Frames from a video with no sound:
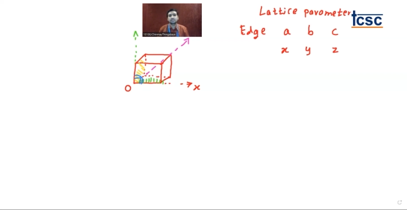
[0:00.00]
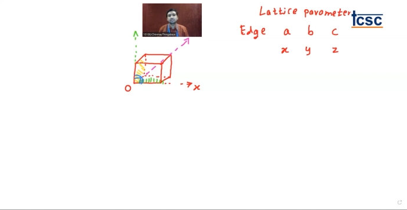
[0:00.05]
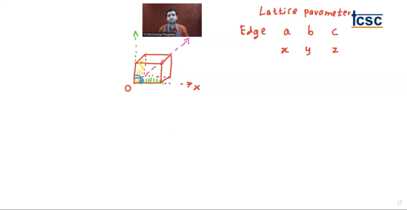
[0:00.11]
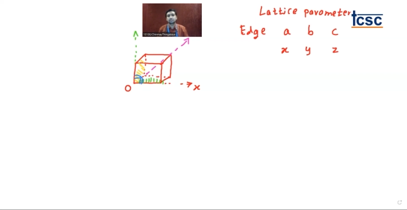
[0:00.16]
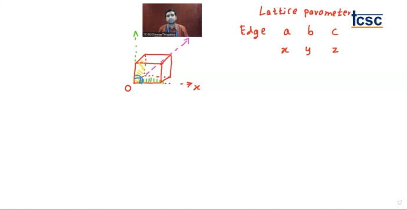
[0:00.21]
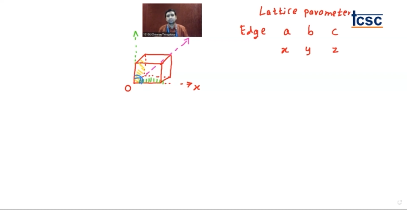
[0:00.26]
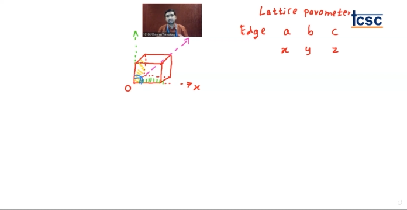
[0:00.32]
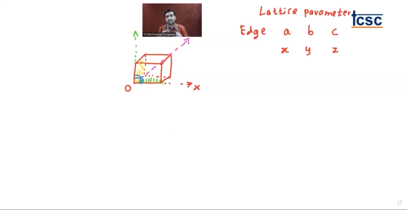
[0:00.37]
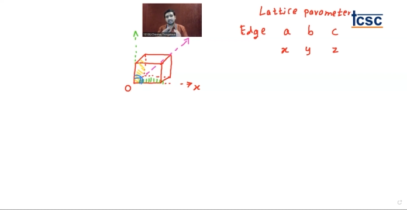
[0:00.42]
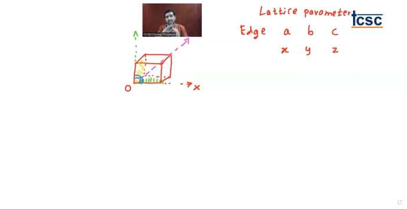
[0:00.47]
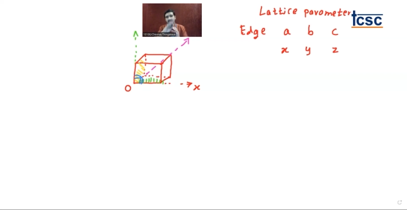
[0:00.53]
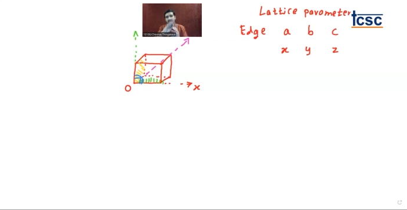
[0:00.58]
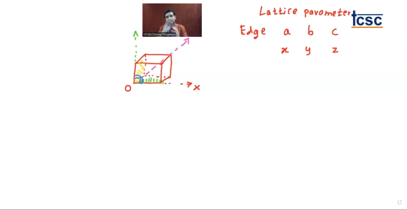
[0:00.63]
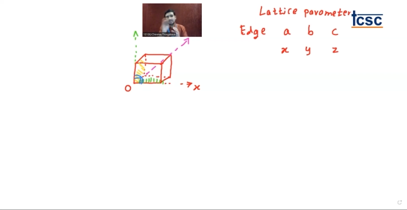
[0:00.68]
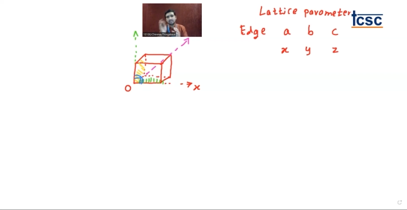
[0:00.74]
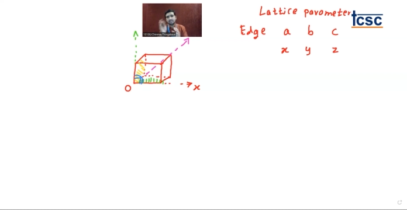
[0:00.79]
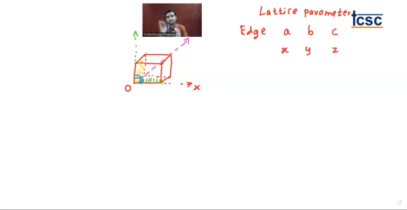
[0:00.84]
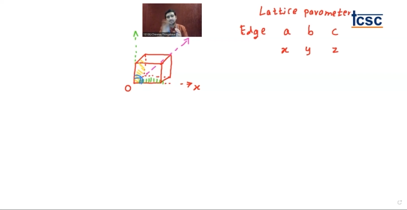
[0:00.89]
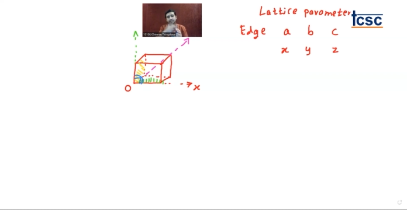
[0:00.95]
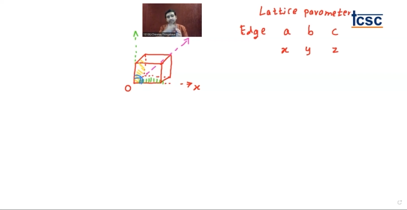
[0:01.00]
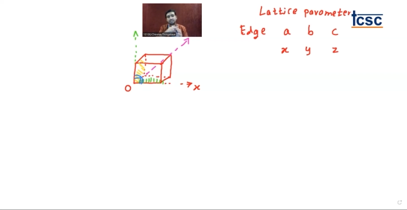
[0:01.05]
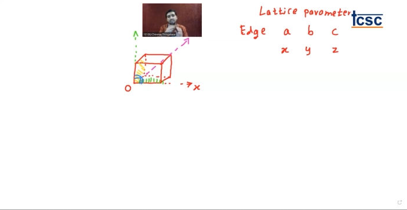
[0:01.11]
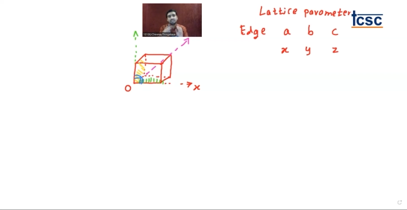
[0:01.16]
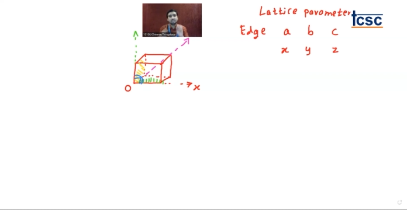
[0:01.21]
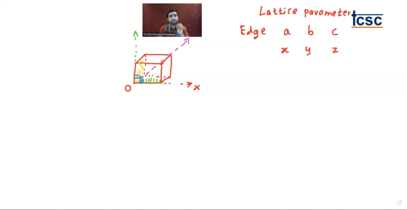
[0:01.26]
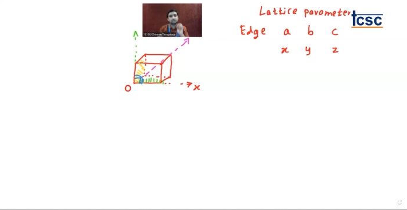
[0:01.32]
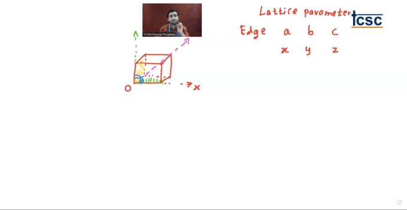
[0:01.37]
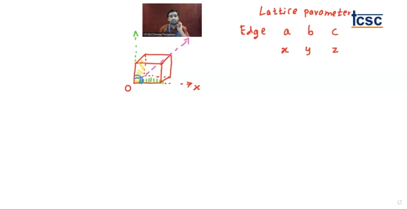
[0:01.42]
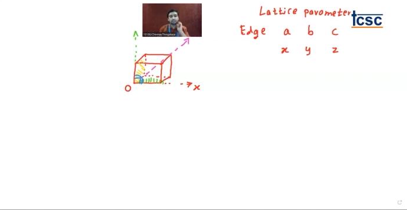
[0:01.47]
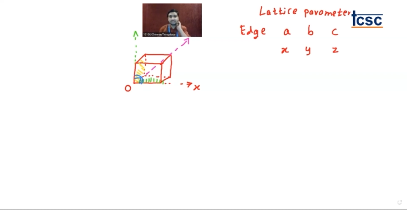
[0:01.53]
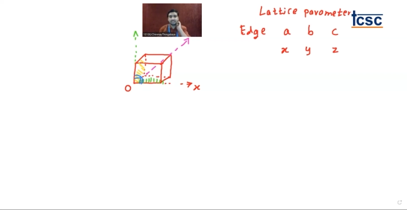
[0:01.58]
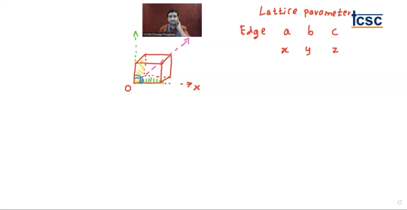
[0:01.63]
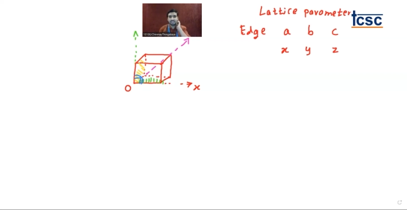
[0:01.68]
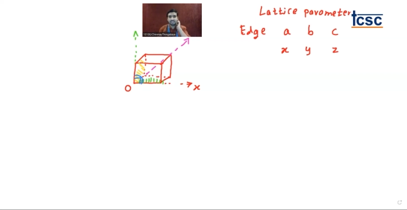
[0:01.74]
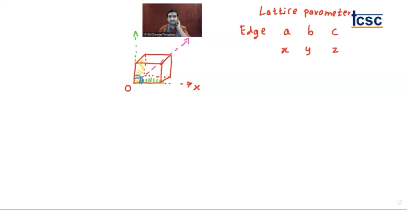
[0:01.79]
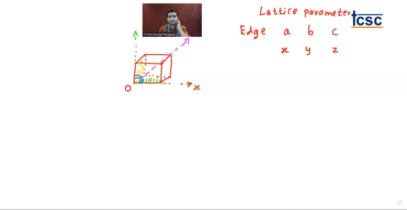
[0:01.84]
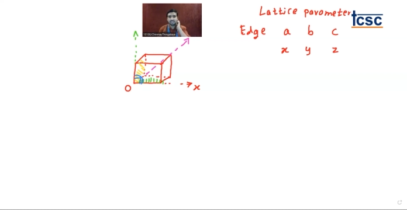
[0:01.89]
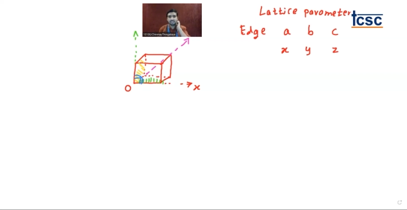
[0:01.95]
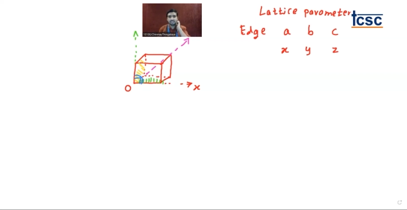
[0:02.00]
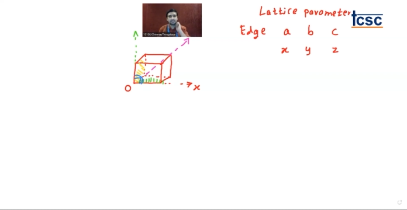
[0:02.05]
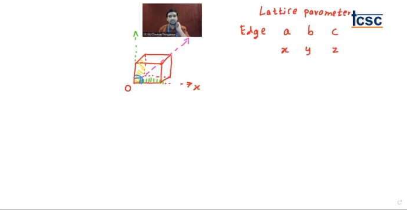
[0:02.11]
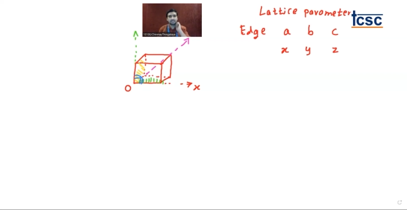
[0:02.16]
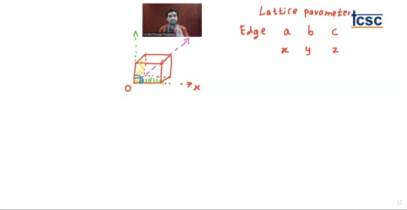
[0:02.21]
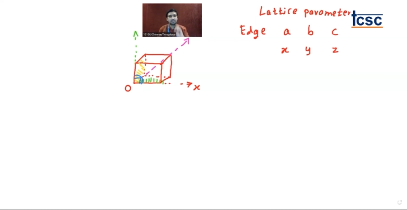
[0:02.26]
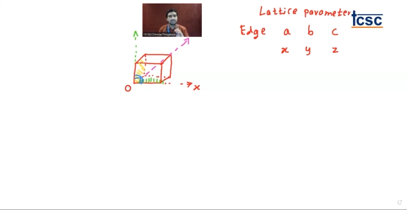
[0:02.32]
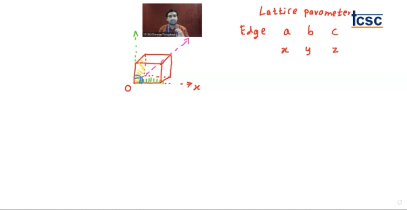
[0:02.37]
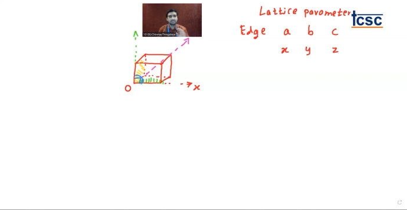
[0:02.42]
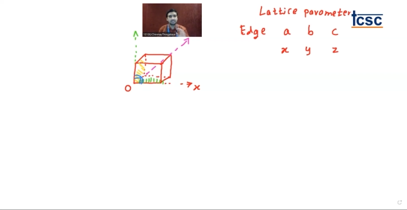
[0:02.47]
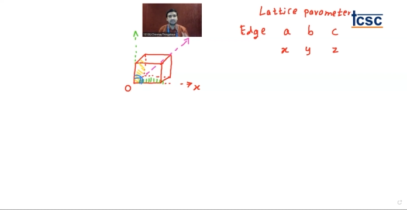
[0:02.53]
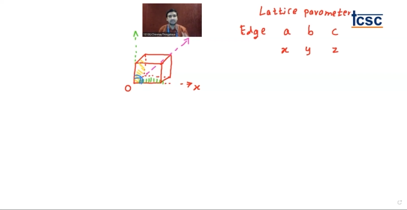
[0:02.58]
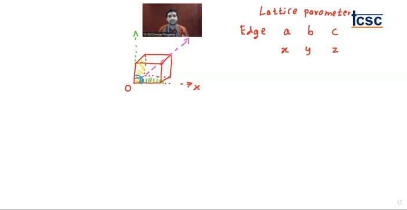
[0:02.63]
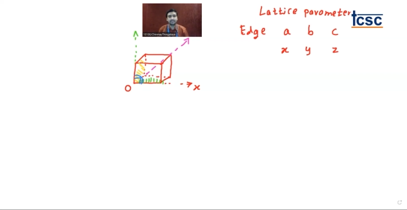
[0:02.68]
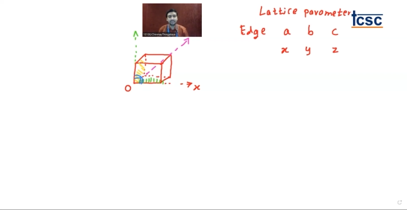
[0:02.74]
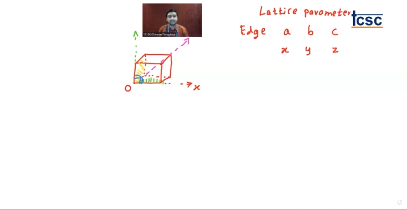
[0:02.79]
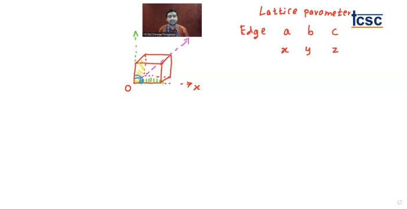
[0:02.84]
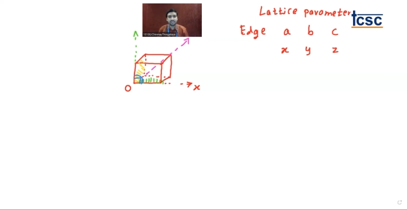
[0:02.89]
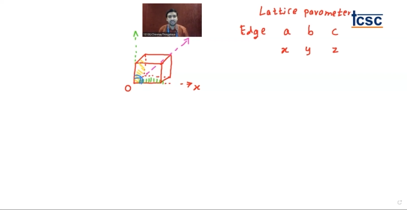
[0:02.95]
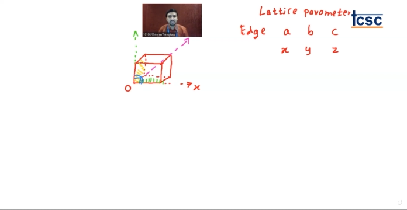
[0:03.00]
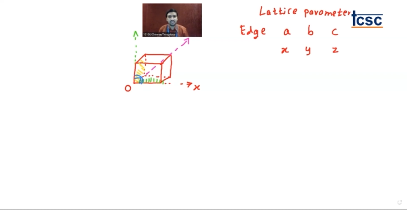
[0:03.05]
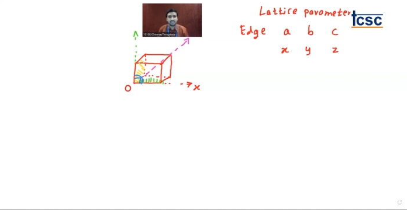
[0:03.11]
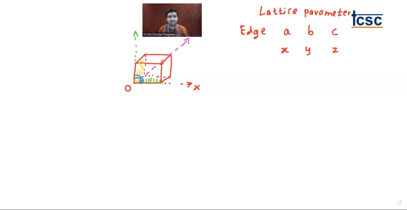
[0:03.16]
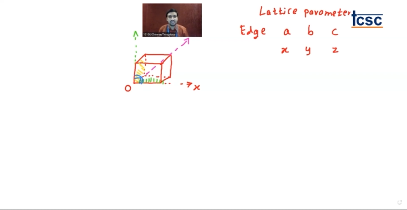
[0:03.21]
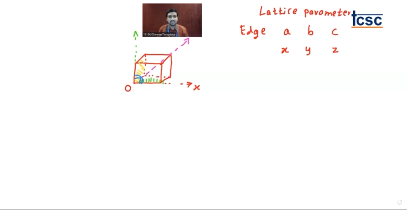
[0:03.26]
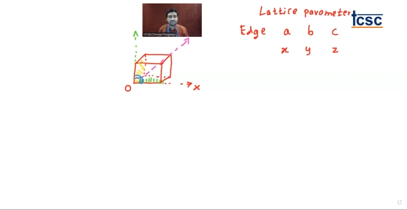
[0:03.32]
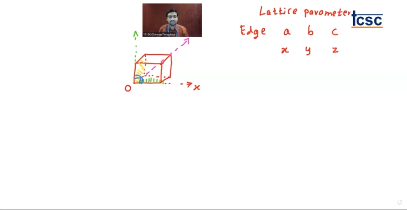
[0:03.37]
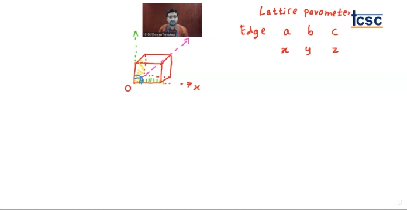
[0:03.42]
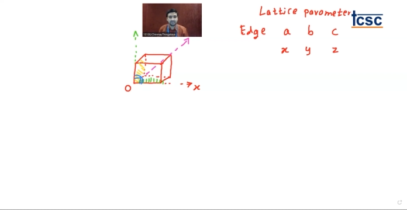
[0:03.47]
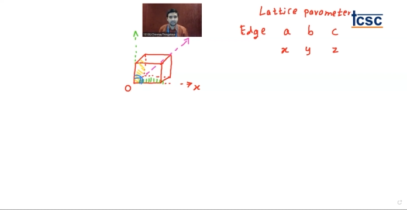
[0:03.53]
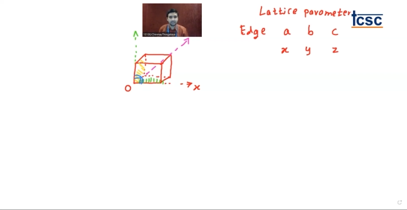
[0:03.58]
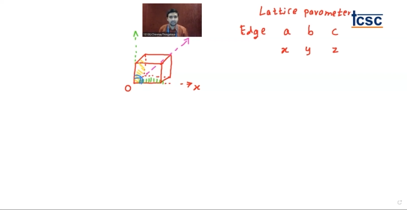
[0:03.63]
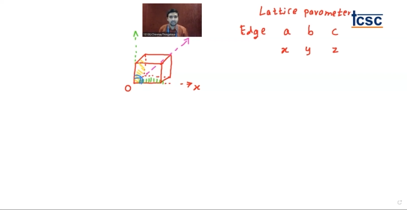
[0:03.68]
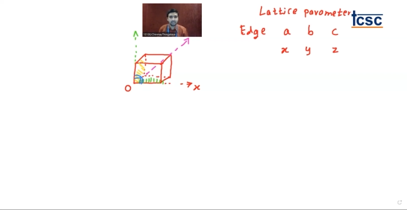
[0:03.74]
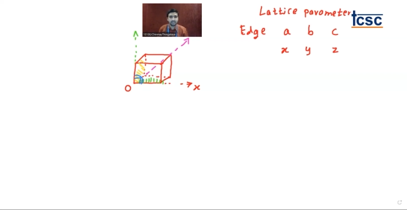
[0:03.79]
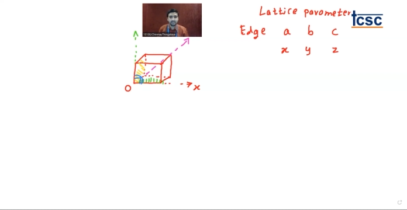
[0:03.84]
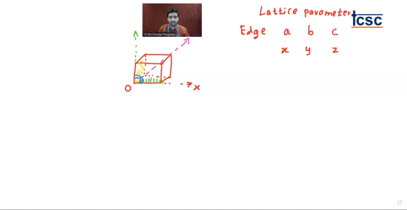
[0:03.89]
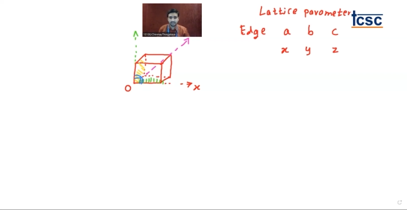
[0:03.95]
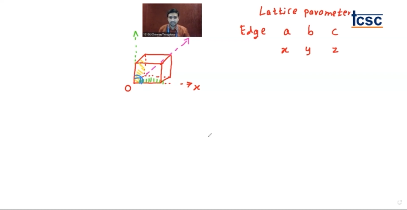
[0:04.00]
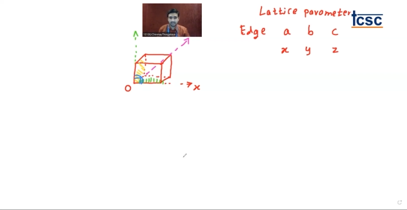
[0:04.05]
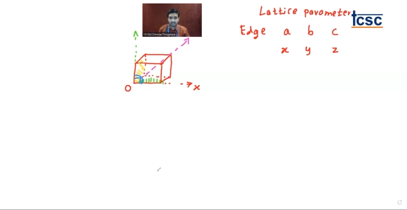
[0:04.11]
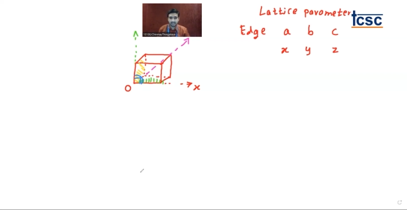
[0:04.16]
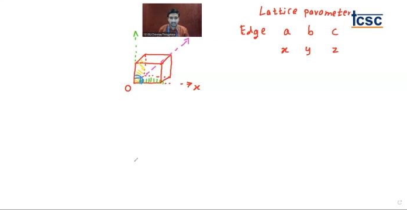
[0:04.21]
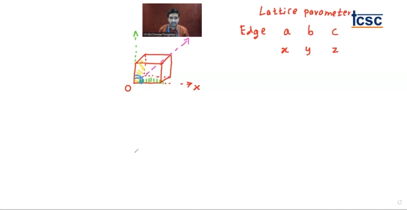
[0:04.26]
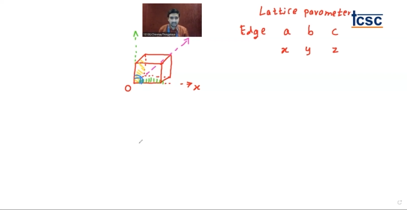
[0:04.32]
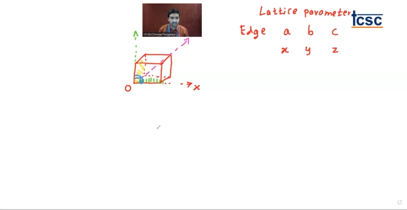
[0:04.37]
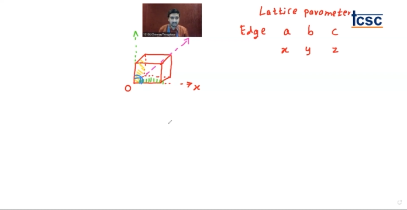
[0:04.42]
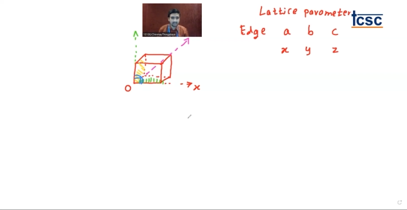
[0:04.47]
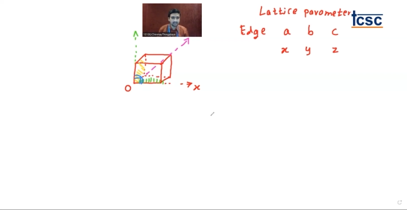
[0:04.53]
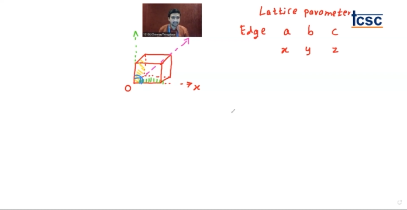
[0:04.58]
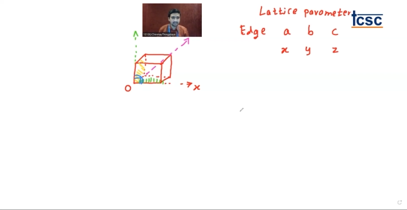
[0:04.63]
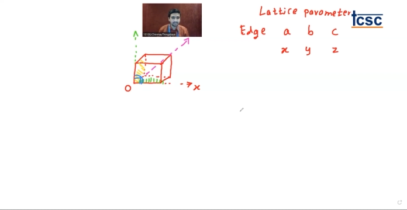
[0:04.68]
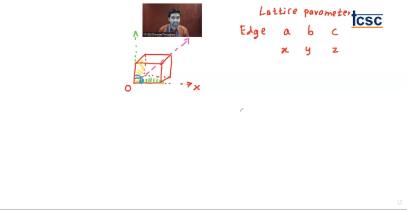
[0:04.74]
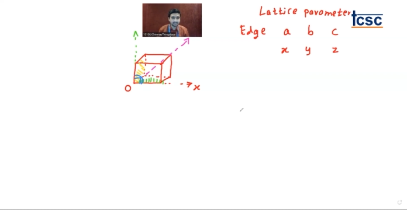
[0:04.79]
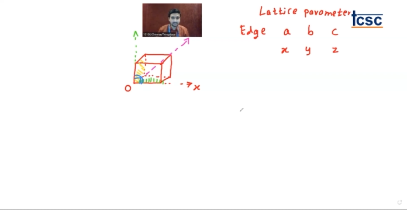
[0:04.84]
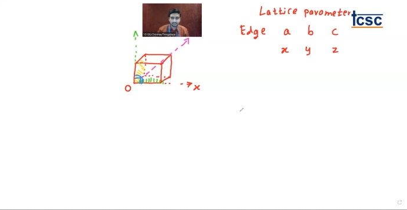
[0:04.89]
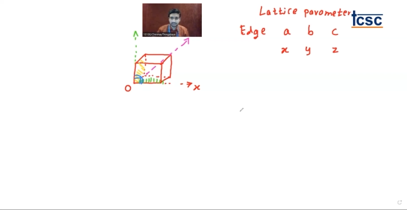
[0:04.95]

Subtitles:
[unreadable: no face in view]